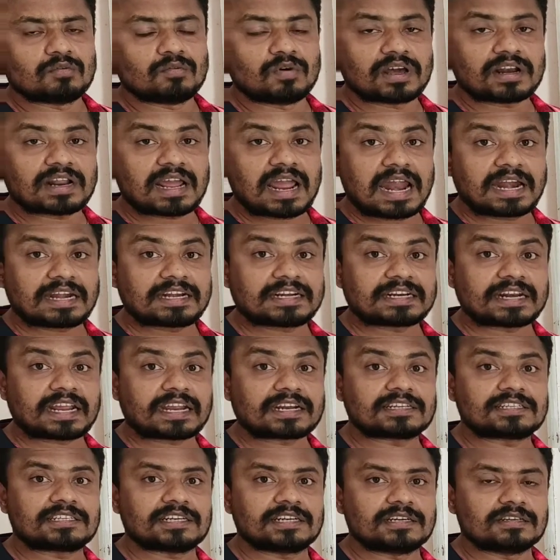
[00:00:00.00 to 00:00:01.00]
were
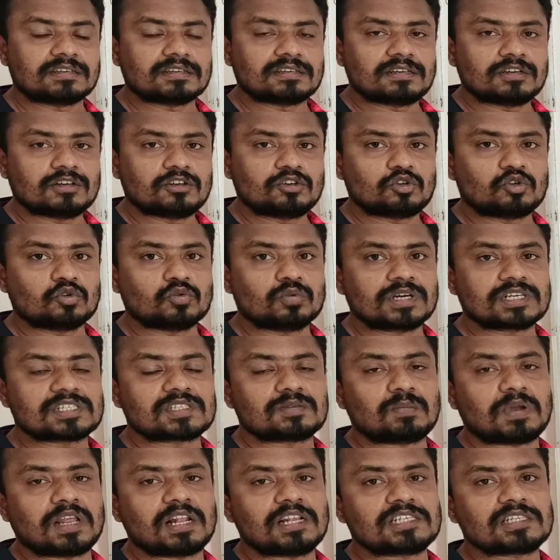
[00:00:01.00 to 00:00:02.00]
attracted
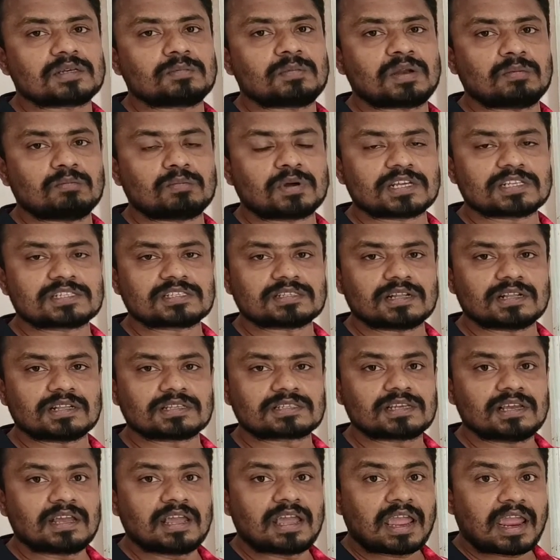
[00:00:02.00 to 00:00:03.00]
towards Belgium and
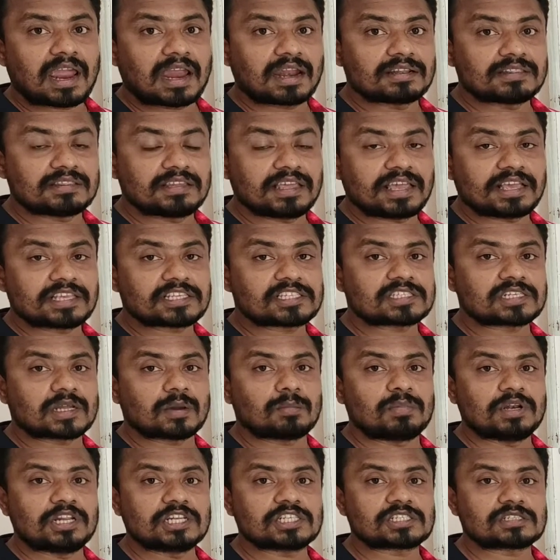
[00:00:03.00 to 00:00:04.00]
Brussels, and they
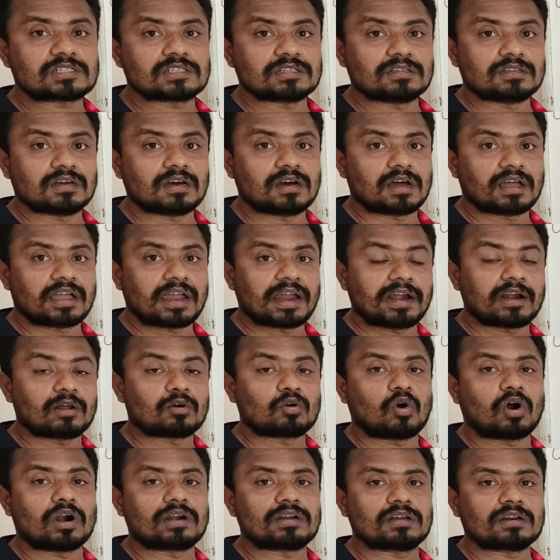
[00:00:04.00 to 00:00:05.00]
established the
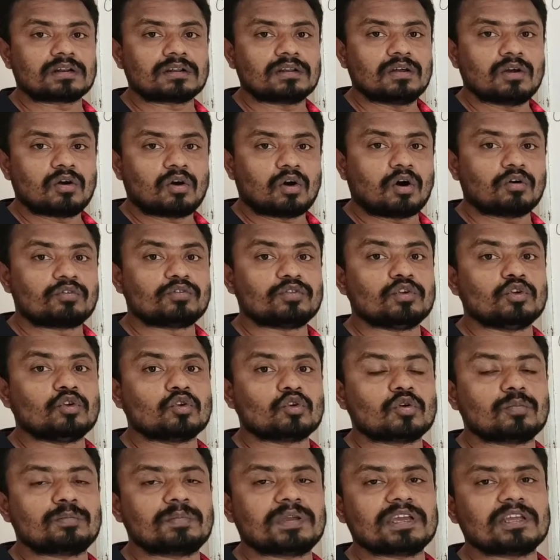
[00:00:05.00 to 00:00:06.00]
headquarters of
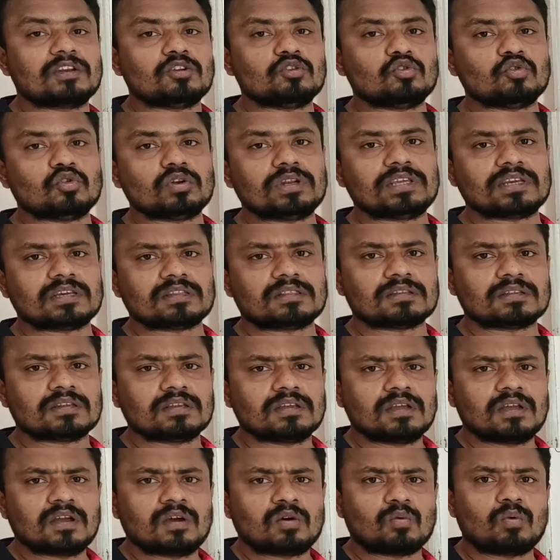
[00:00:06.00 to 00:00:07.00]
European
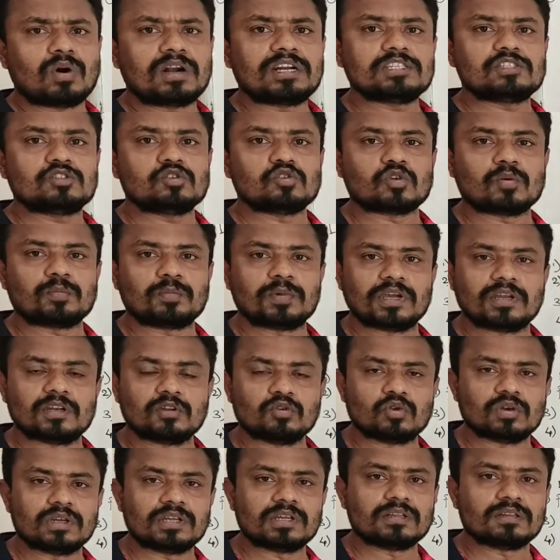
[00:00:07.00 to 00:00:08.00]
Union. What is European
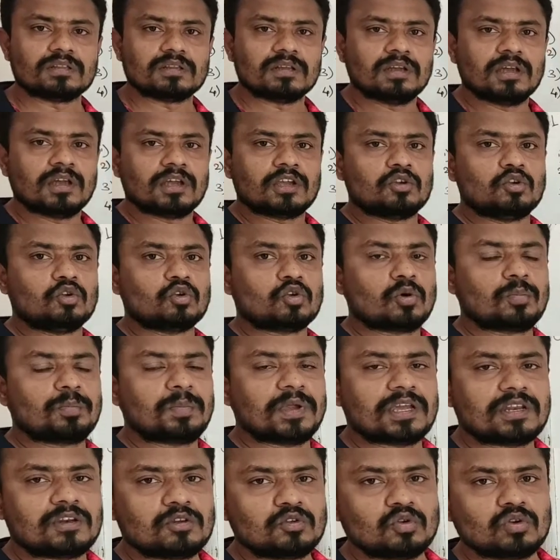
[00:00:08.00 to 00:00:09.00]
Union?
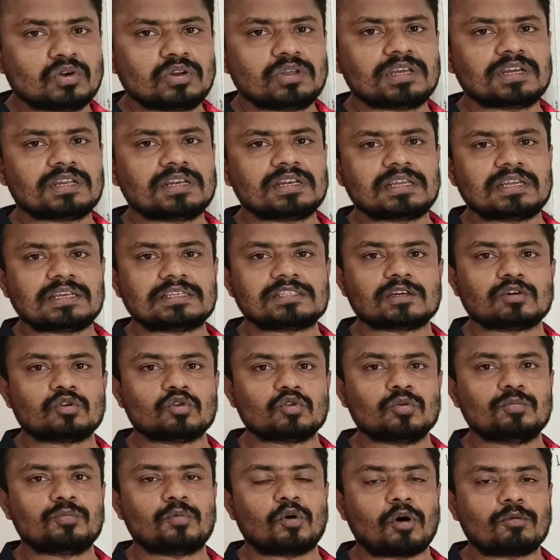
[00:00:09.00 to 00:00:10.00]
European Union is a
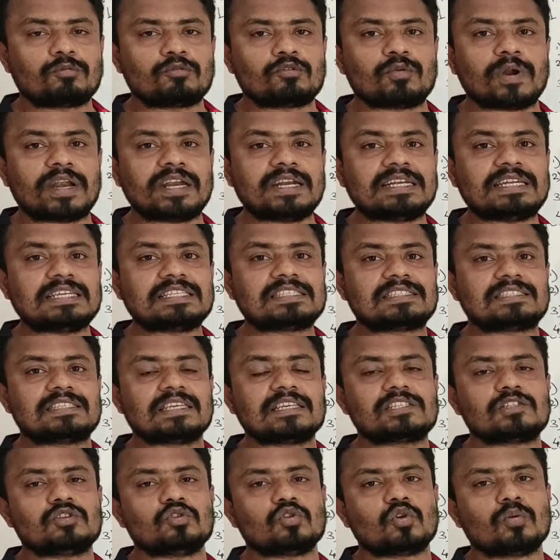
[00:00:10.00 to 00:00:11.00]
group of
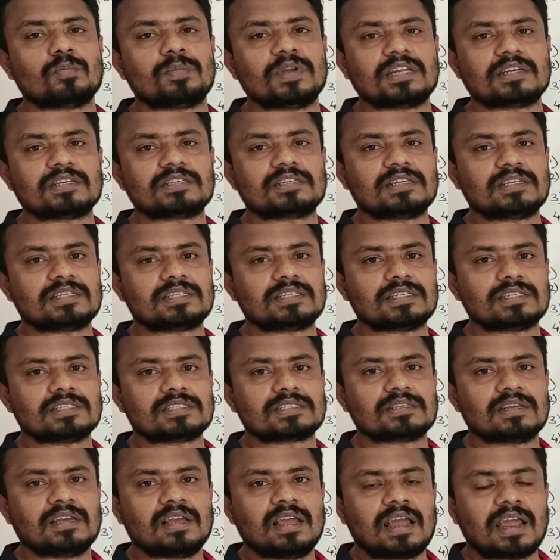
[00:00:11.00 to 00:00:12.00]
26 European
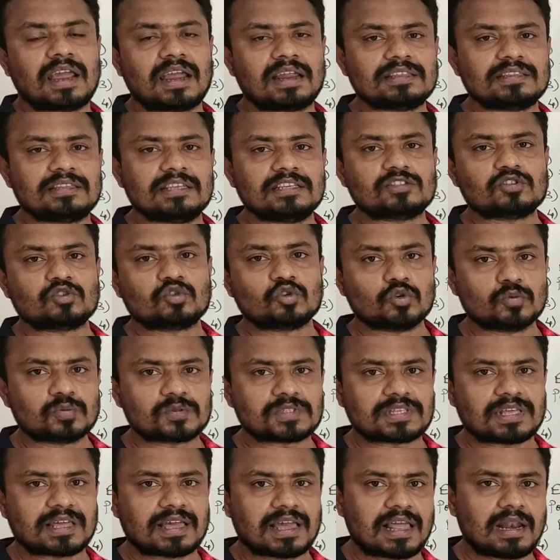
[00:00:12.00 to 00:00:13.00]
countries, and these
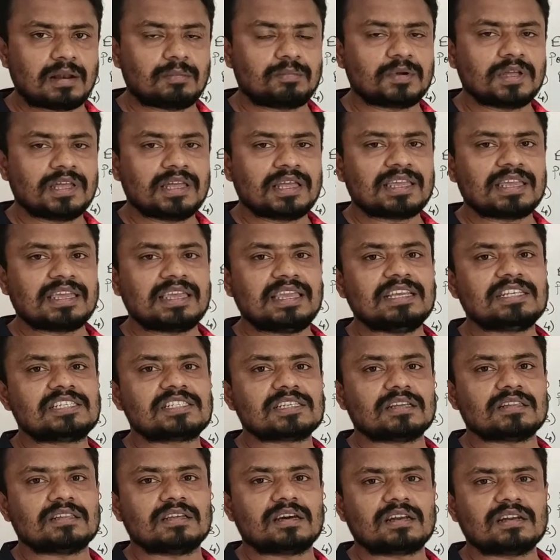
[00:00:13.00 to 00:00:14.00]
groups help
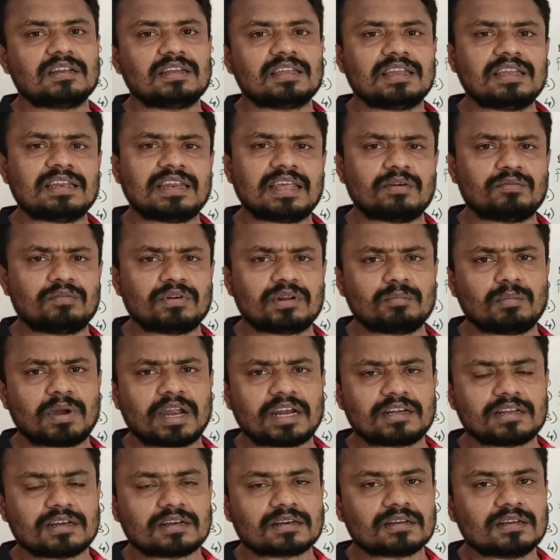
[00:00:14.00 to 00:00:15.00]
each other in every
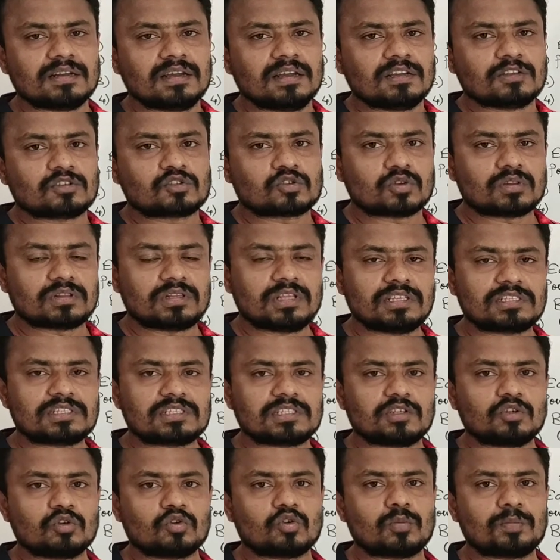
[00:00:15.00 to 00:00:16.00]
matter. So
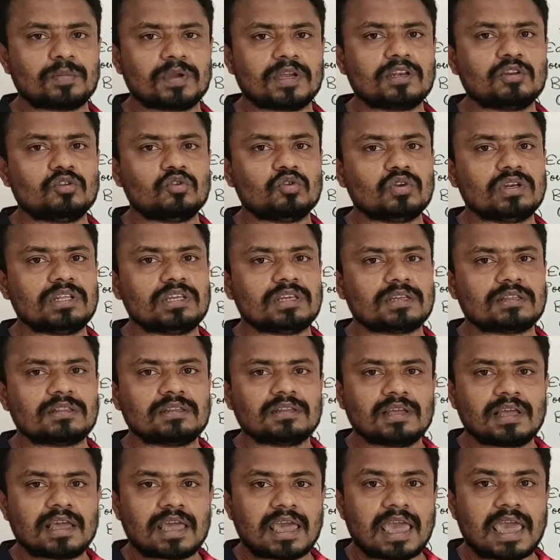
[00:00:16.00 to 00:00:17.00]
this European
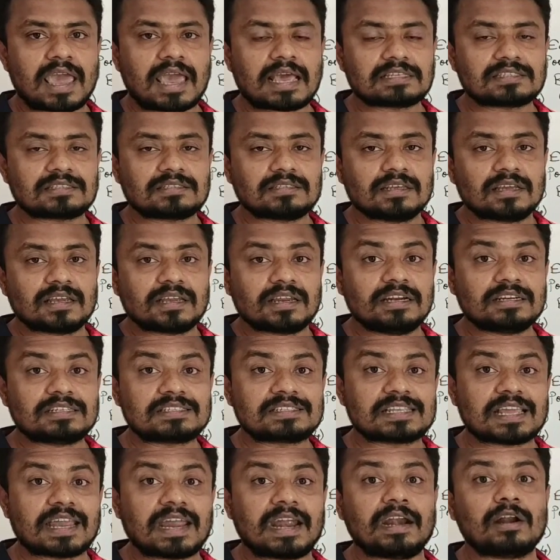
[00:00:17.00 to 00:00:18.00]
Union has
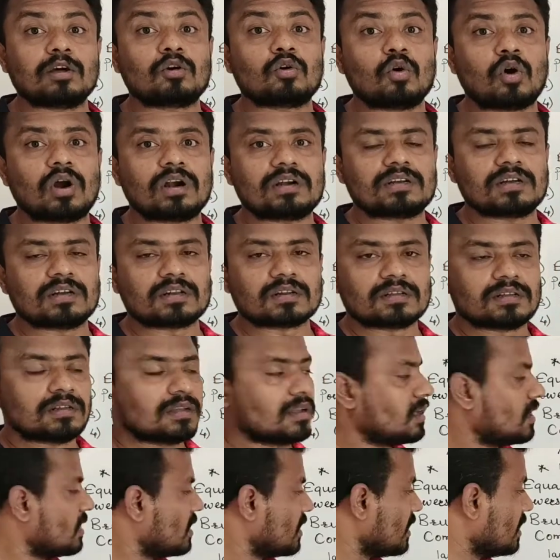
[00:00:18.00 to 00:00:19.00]
its
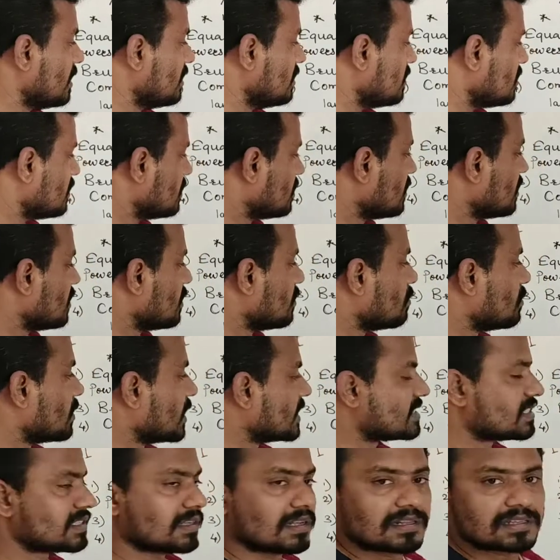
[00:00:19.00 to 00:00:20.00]
headquarters in
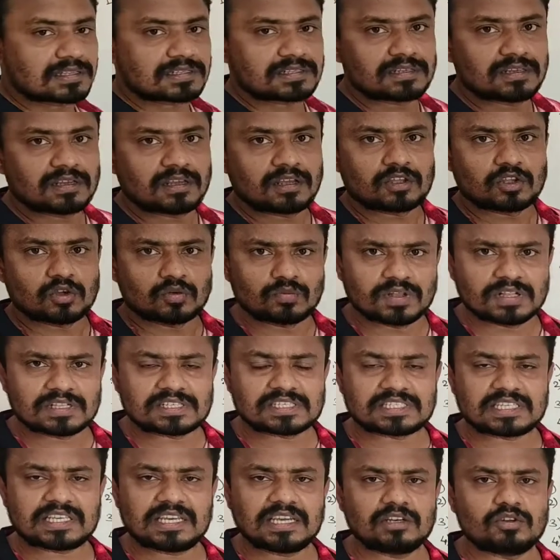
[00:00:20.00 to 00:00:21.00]
Brussels. You will
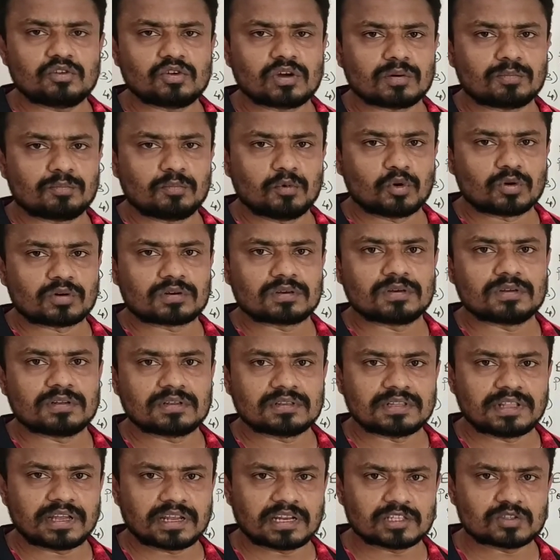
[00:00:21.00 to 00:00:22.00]
see in your
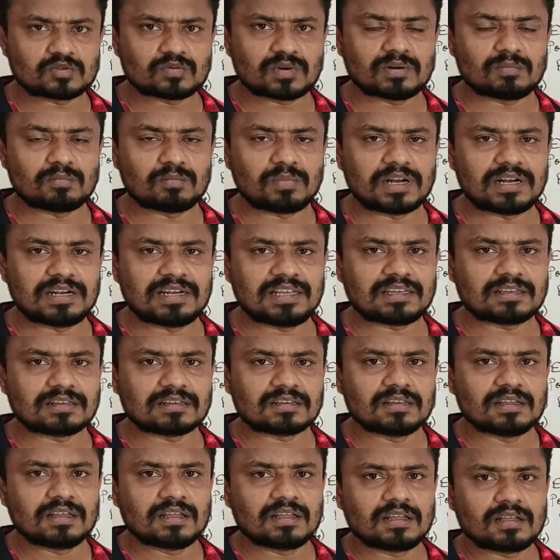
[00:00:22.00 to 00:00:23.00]
book there is one
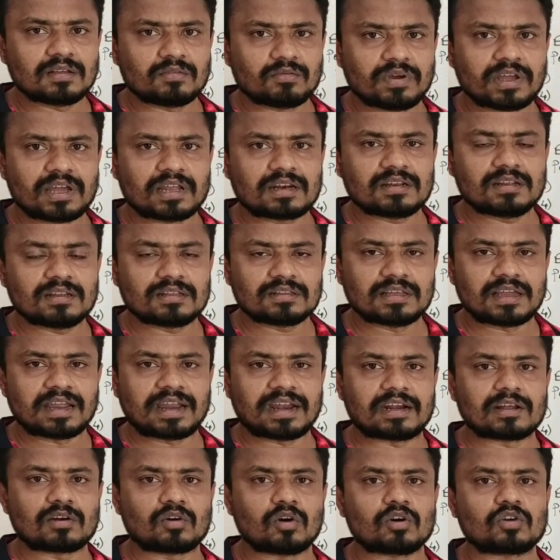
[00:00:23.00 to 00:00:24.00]
building where the
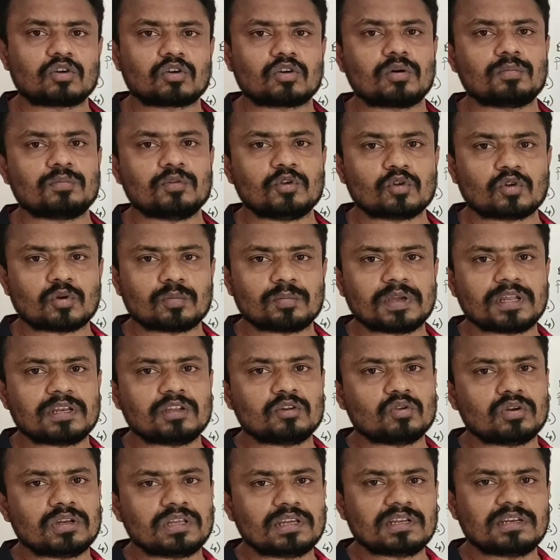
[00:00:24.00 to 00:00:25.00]
headquarters of European
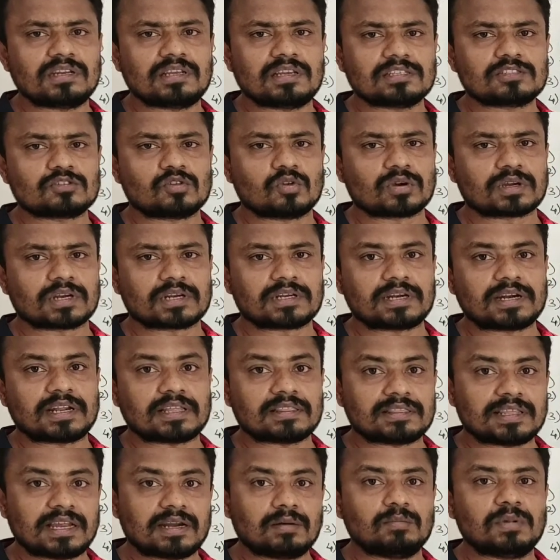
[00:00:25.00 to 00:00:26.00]
Union is located,
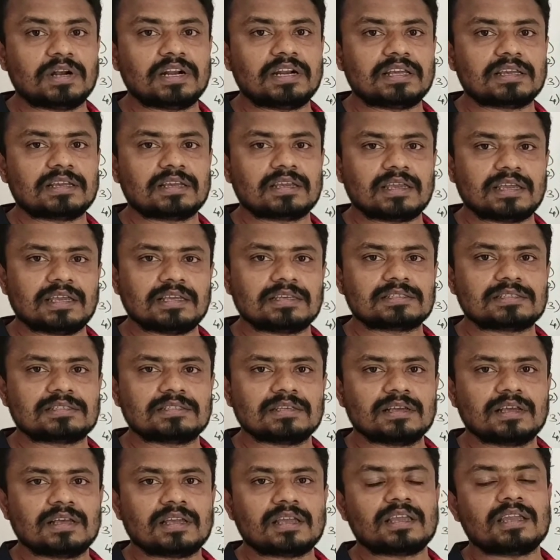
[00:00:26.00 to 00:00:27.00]
and that building is
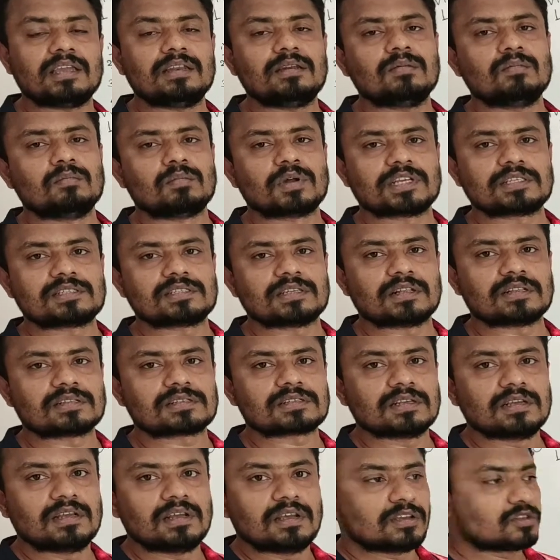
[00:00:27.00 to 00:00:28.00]
in
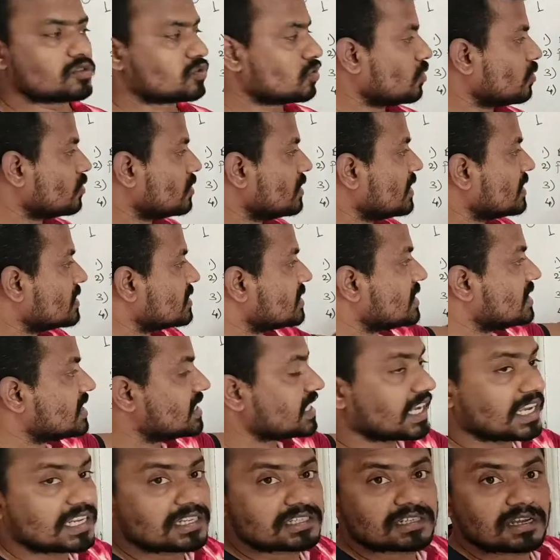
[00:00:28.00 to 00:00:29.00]
Brussels. So
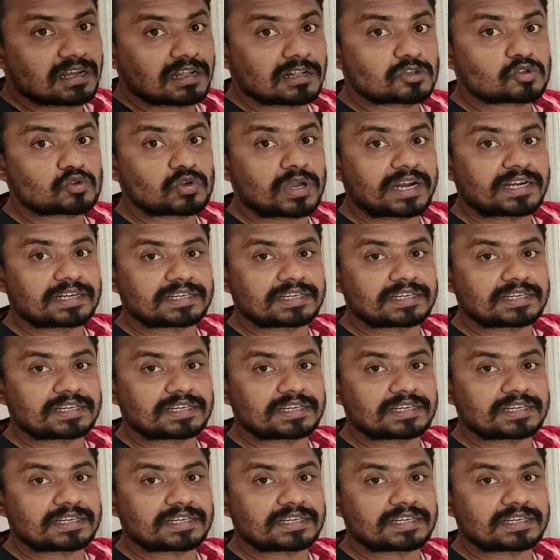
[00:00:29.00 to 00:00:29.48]
this change also